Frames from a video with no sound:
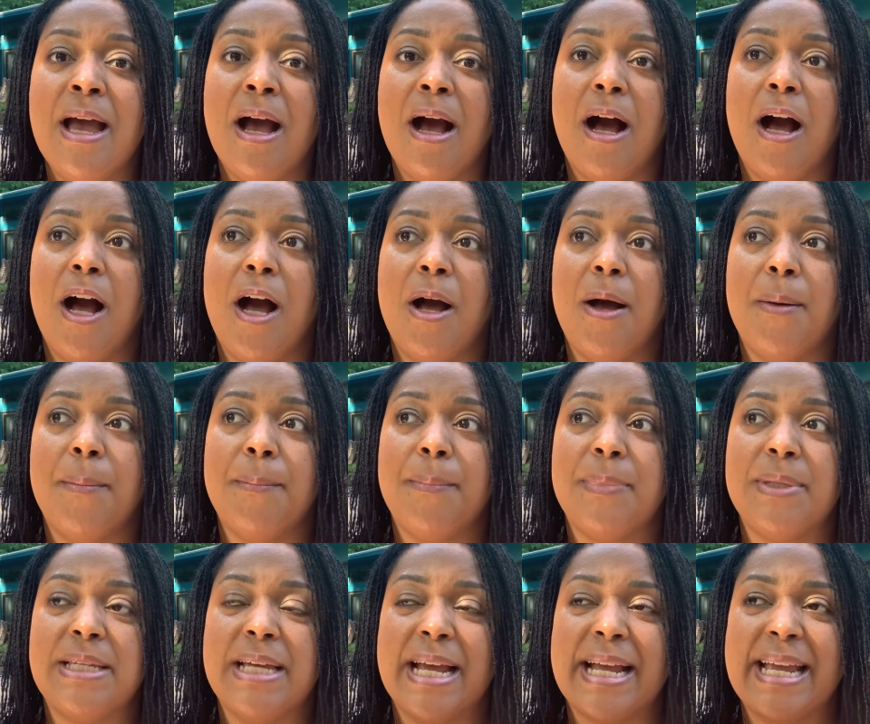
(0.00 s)

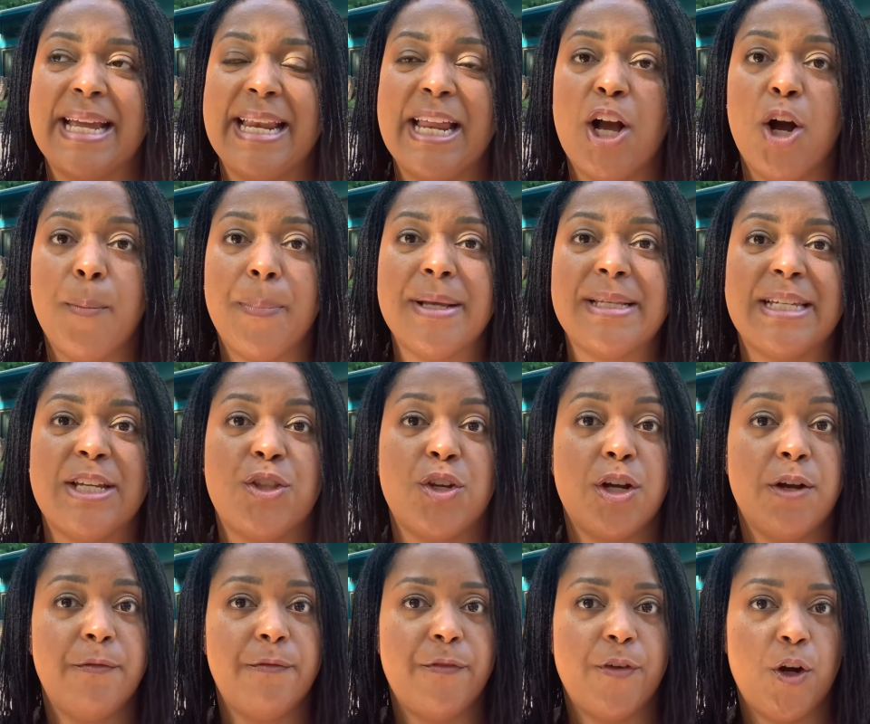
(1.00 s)
that can help us either
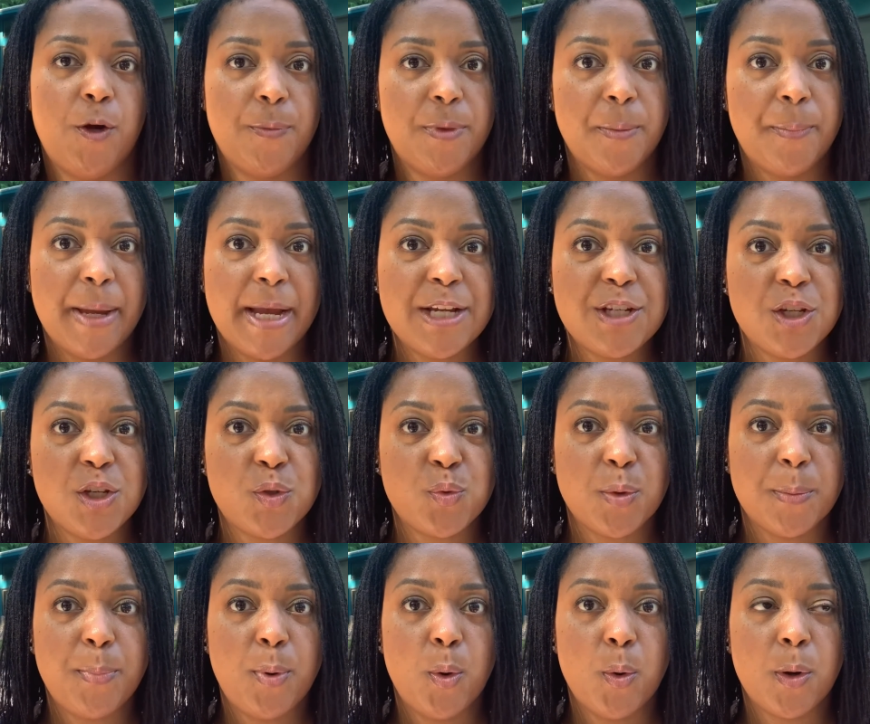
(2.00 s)
confirm the patient's
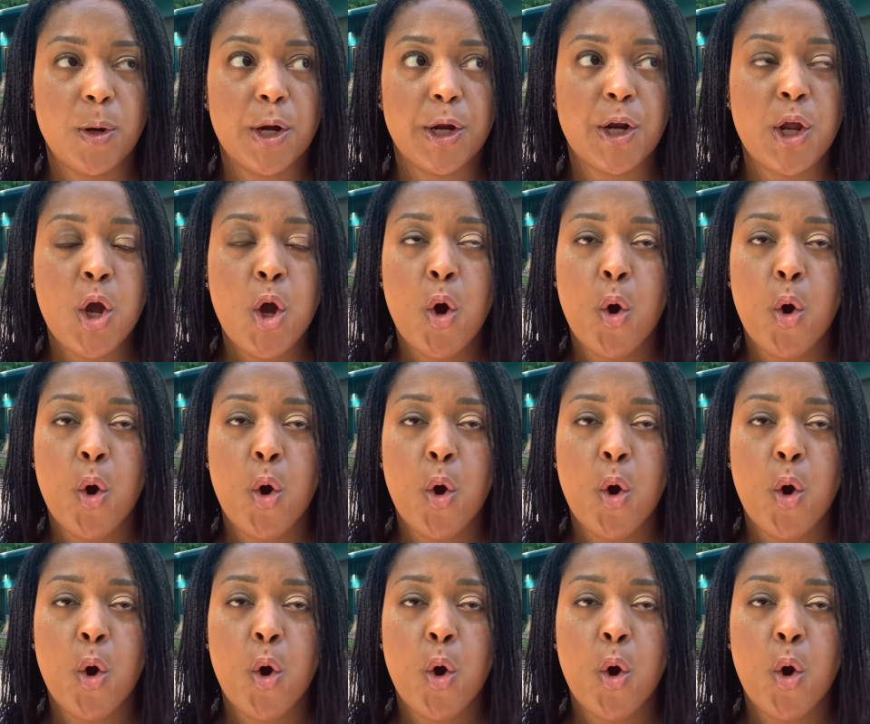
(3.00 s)
report